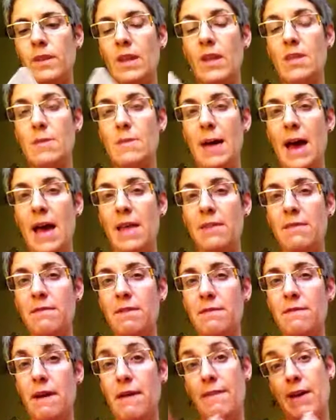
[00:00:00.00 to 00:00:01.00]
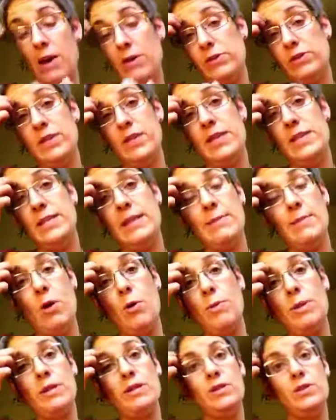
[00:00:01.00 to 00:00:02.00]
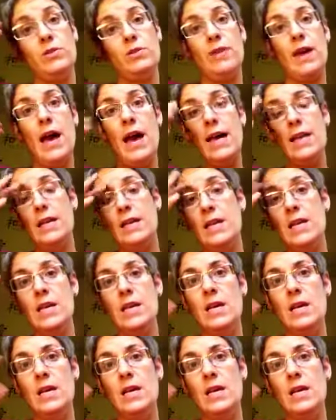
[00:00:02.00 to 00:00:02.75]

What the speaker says: The Path of the 5 Houses. I'm hoping to do that